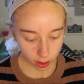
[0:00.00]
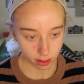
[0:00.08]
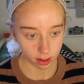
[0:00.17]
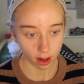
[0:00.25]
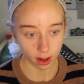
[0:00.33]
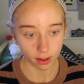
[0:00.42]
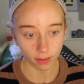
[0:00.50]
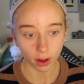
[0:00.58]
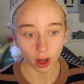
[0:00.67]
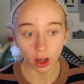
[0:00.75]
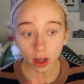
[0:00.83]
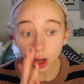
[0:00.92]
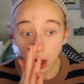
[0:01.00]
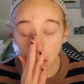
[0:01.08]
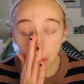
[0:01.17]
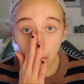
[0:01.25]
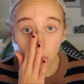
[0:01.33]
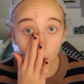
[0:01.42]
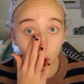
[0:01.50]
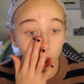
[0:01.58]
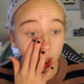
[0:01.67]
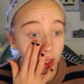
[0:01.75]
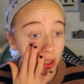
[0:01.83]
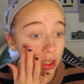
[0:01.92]
because I have gotten
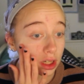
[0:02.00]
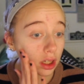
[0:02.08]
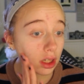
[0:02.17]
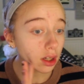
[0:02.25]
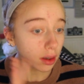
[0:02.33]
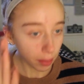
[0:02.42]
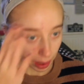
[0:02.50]
pretty